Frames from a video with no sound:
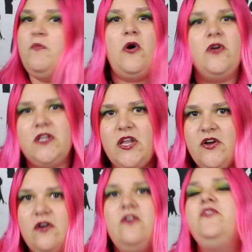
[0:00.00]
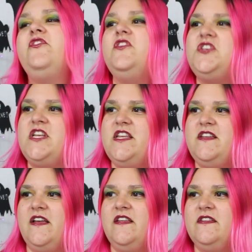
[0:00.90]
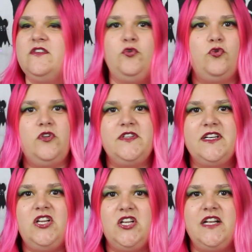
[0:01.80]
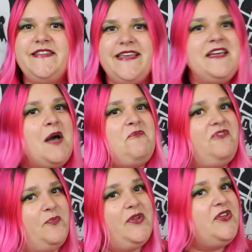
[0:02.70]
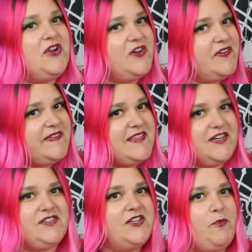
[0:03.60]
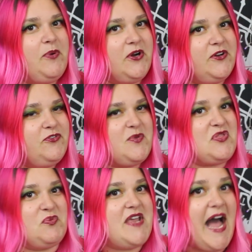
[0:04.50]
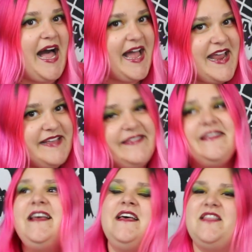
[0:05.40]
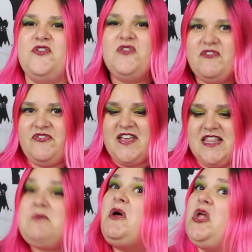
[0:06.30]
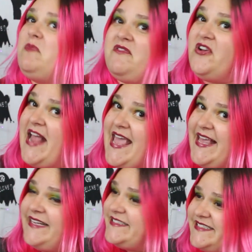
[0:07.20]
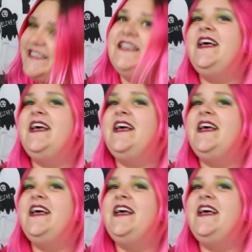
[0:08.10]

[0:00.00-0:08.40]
poke loaves. She does cool little teacup familiars. They're little birds with three eyes that you can fit in the palm of your hand